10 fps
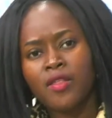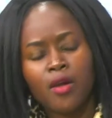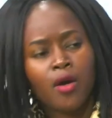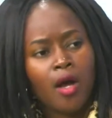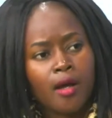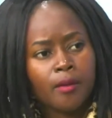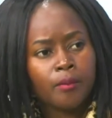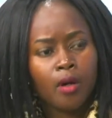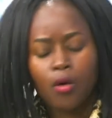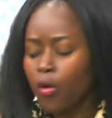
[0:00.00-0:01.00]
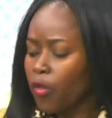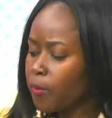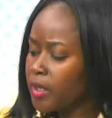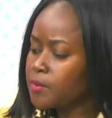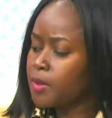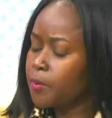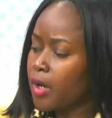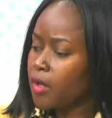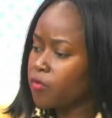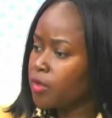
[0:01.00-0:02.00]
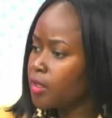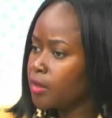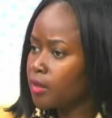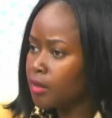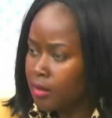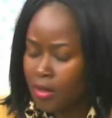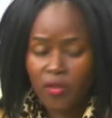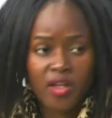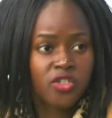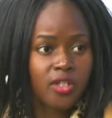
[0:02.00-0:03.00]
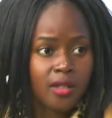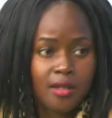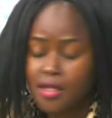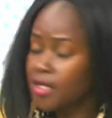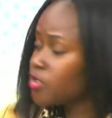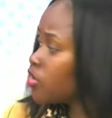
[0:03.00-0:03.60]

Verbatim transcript: I think um, Okoth might be privy now that she said